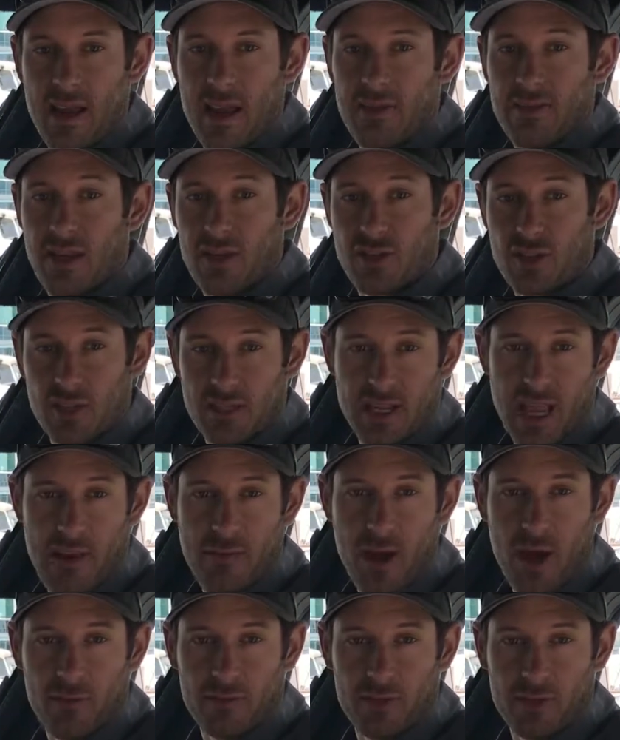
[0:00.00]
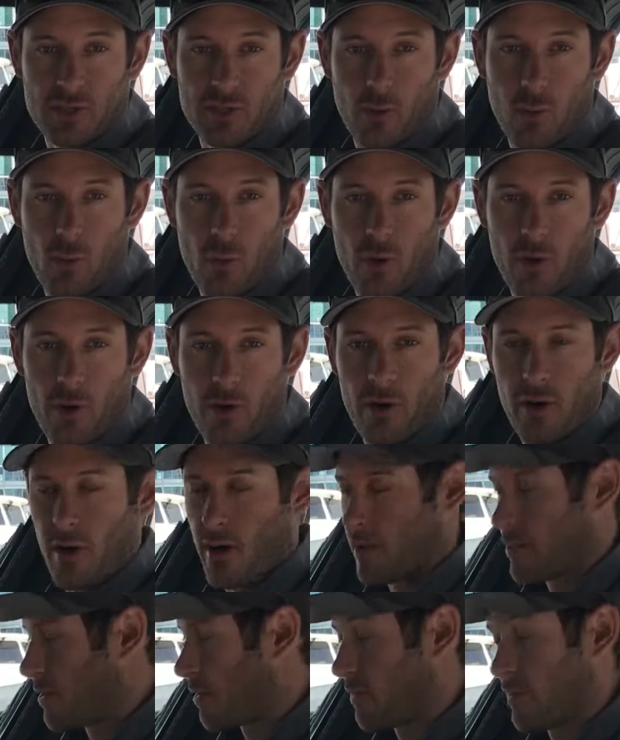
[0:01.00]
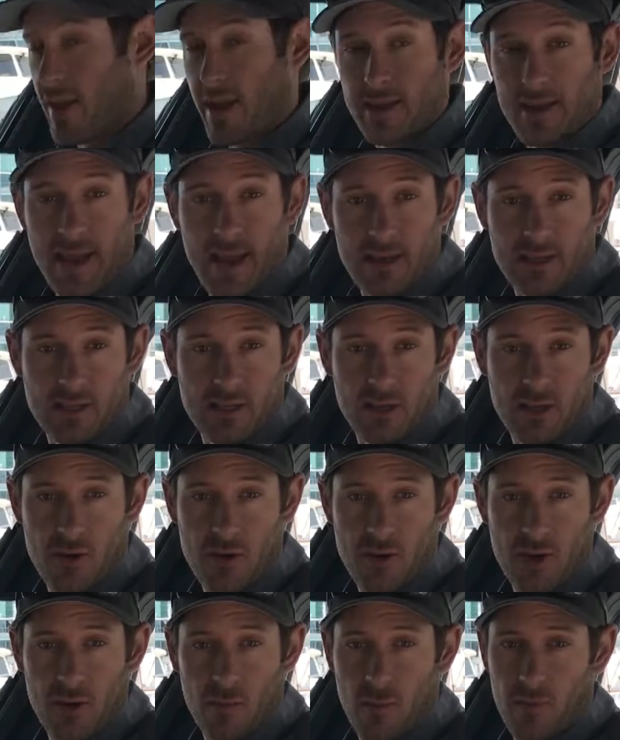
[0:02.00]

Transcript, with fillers: They just came out this quarter. They're a fantastic unit.